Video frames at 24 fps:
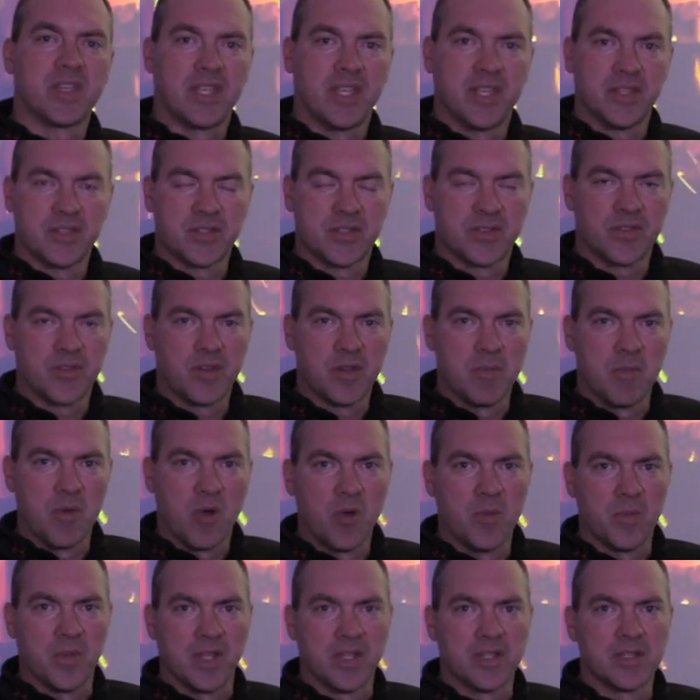history
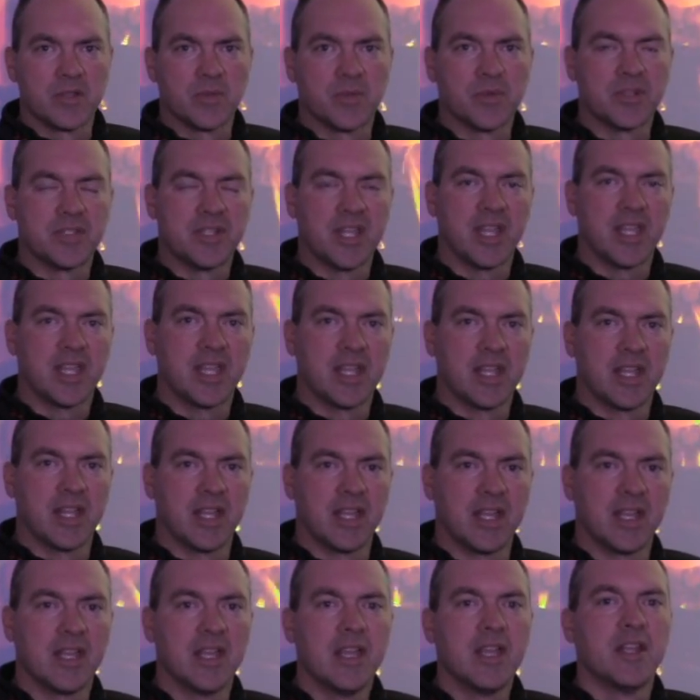moment. We're taking
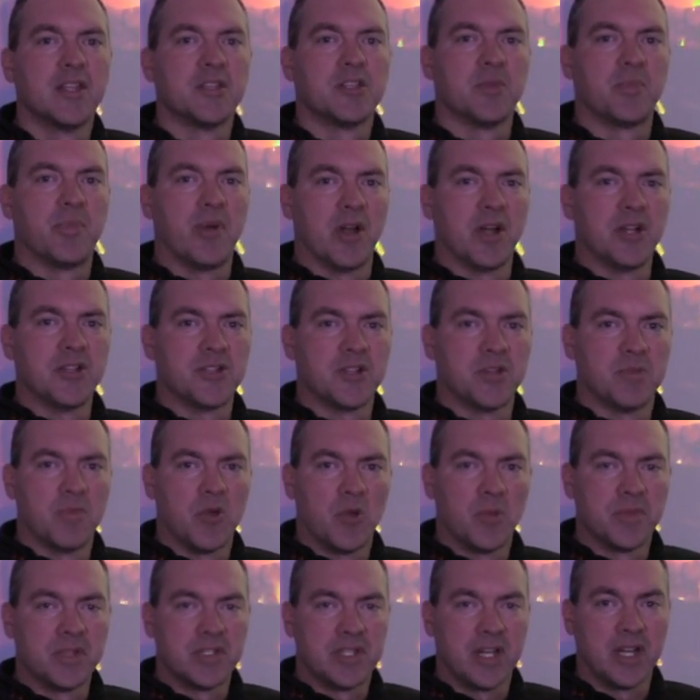a departure
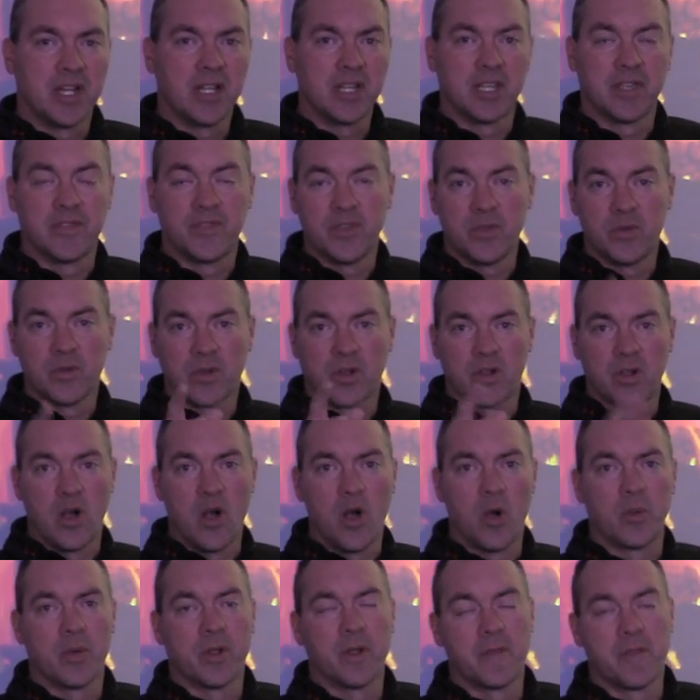momentarily. If you
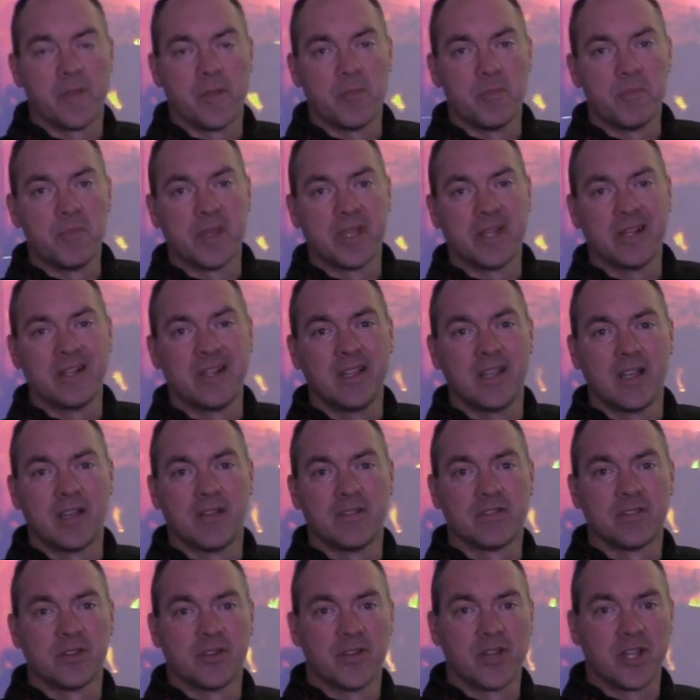recall, we were in the middle
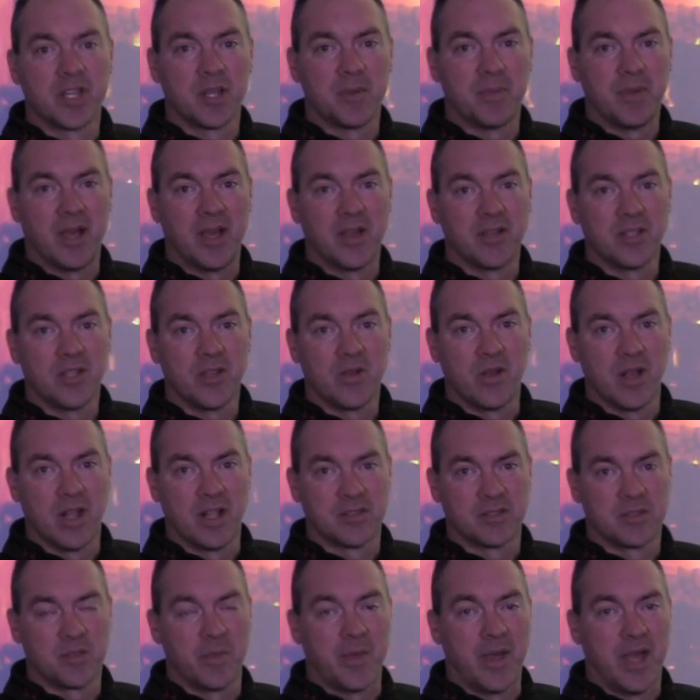of learning about Johann
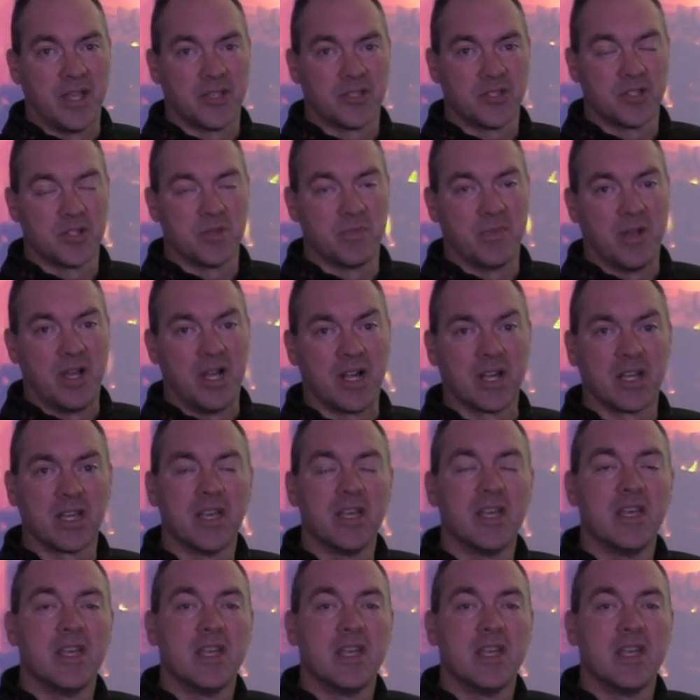Sebastian Bach.